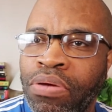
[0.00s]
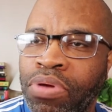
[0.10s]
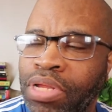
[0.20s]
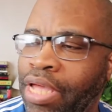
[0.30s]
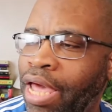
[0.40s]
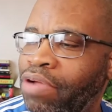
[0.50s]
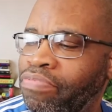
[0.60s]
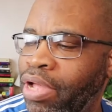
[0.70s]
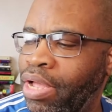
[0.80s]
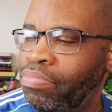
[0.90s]
really, kind of
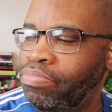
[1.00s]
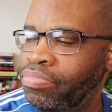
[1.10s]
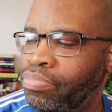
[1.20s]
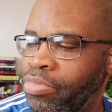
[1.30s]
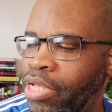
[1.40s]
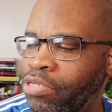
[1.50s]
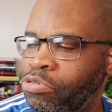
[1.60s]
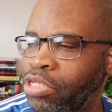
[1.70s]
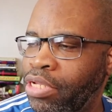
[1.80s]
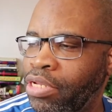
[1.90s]
um,
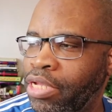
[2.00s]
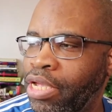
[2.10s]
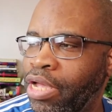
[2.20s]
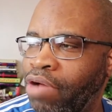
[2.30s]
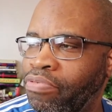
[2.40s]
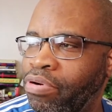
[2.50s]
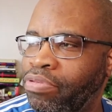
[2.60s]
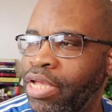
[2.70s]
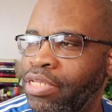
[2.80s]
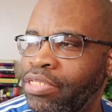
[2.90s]
interesting looking cover
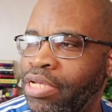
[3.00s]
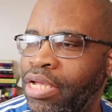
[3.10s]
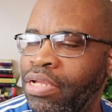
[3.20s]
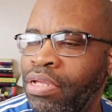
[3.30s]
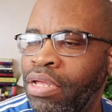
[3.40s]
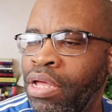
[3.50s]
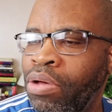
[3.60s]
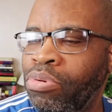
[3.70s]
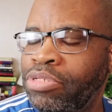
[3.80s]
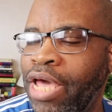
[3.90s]
that
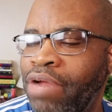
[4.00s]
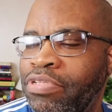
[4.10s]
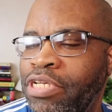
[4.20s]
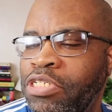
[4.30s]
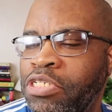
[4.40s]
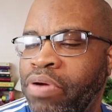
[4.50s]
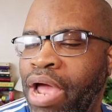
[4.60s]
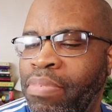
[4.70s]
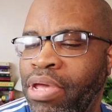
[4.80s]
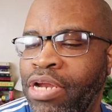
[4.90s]
was kind of attention
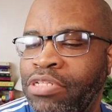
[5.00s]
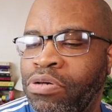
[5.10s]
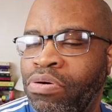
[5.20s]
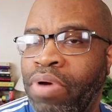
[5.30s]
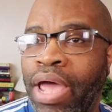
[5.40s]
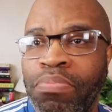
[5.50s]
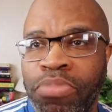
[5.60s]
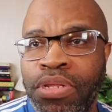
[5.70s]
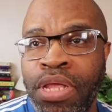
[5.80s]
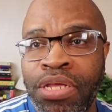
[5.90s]
grabbing in its own right,
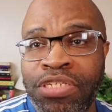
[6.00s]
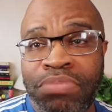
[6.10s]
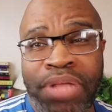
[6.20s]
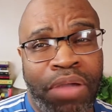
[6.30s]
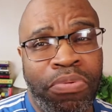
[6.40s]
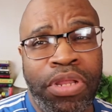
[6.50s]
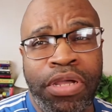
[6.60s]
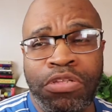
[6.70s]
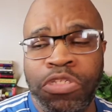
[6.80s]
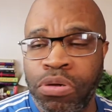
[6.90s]
but seemed like a really
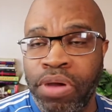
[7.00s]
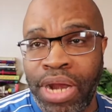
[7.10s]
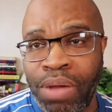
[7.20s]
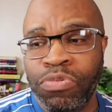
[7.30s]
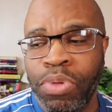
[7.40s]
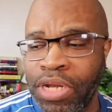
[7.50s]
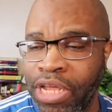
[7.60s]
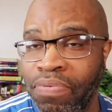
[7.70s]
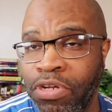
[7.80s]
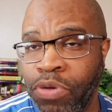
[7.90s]
good story, and I was willing to
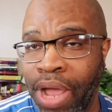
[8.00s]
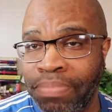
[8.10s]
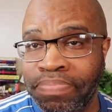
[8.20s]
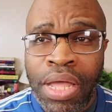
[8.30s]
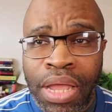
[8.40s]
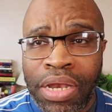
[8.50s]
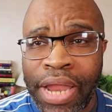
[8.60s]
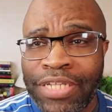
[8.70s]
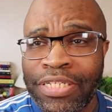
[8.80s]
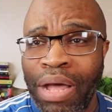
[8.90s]
give it a try.
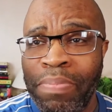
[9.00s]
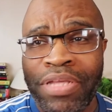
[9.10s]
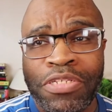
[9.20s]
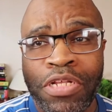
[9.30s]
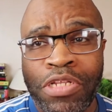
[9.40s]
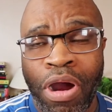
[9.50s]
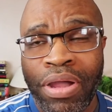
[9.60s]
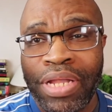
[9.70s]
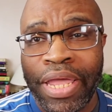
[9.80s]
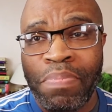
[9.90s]
Next up is The
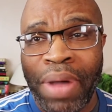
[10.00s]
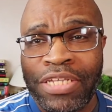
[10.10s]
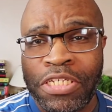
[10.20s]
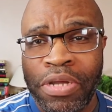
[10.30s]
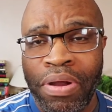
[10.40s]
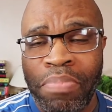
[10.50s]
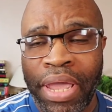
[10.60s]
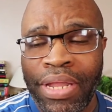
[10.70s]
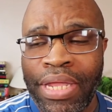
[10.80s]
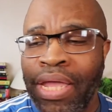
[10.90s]
Dark Lake by Sarah
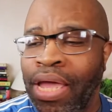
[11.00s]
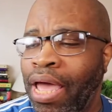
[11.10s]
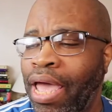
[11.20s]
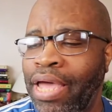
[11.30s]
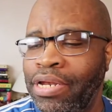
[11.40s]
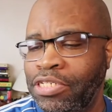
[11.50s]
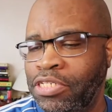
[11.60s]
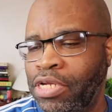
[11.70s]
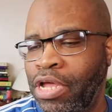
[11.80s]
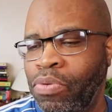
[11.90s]
Bailey. And this
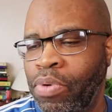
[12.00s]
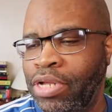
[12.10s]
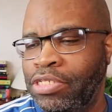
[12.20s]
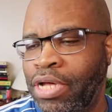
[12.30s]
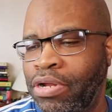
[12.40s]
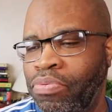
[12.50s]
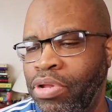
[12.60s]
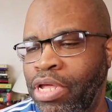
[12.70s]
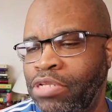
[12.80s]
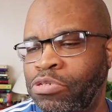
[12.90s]
is another one that sounded
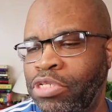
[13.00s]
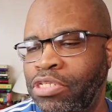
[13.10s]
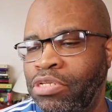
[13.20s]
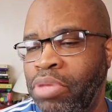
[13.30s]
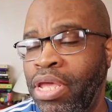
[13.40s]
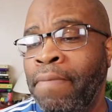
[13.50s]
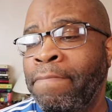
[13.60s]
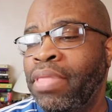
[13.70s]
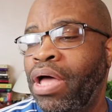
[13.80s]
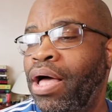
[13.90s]
really interesting to me.
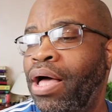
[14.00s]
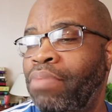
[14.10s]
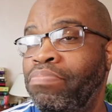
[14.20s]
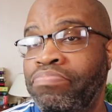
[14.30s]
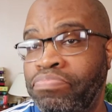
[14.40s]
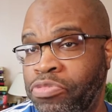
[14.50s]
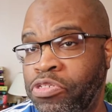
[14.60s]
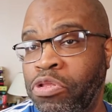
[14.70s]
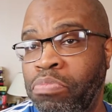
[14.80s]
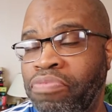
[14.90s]
Um, just
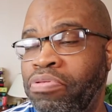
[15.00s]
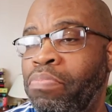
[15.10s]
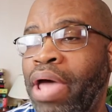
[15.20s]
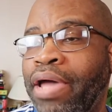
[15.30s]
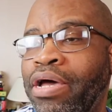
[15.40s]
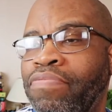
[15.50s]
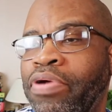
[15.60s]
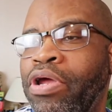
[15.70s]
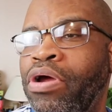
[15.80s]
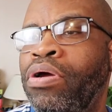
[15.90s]
a little bit from the back cover
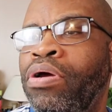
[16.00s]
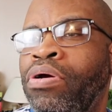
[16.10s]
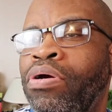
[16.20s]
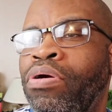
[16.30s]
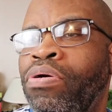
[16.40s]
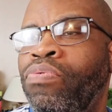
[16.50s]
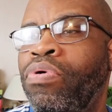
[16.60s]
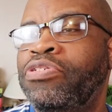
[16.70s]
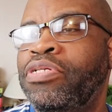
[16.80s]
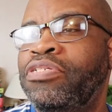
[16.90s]
here.
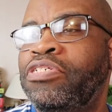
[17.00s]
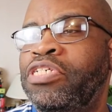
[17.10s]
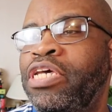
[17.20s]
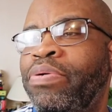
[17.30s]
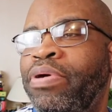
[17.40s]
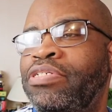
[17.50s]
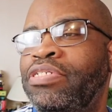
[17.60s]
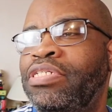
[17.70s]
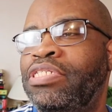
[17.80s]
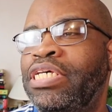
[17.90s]
Rosalind's secrets
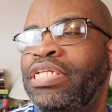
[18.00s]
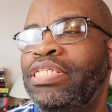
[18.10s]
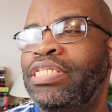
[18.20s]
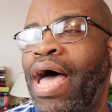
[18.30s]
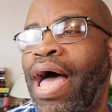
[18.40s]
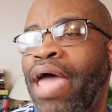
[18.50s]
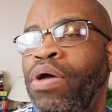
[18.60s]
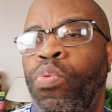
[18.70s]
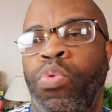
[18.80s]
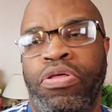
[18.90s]
didn't die
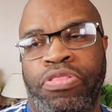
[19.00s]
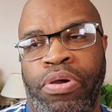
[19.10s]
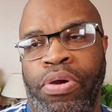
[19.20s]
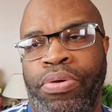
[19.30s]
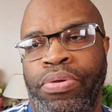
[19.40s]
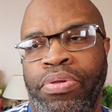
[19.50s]
with her.